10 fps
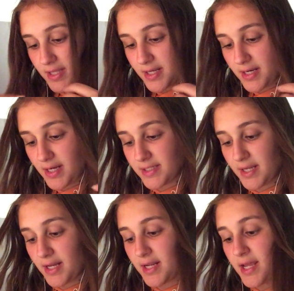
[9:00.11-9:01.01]
then I
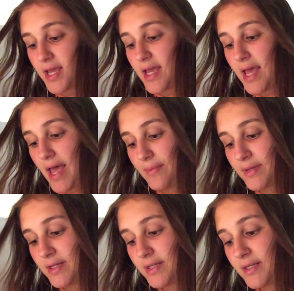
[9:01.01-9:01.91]
said,
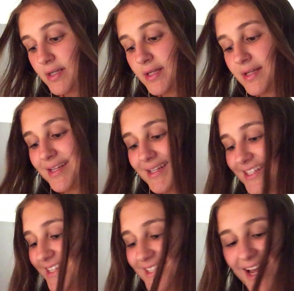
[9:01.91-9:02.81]
eminent
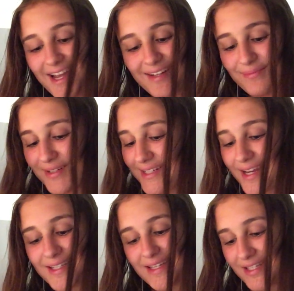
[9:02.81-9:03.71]
design
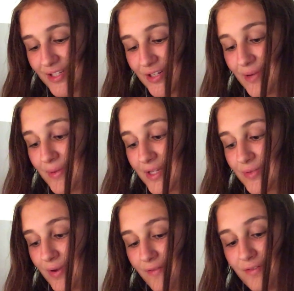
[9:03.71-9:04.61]
protects history and
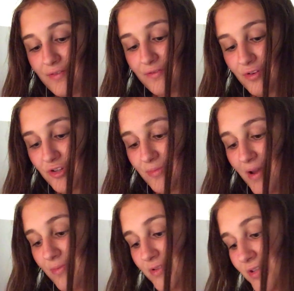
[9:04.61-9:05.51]
makes way for the future
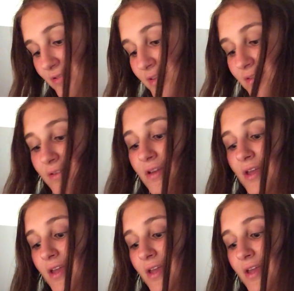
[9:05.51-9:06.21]
by preserving the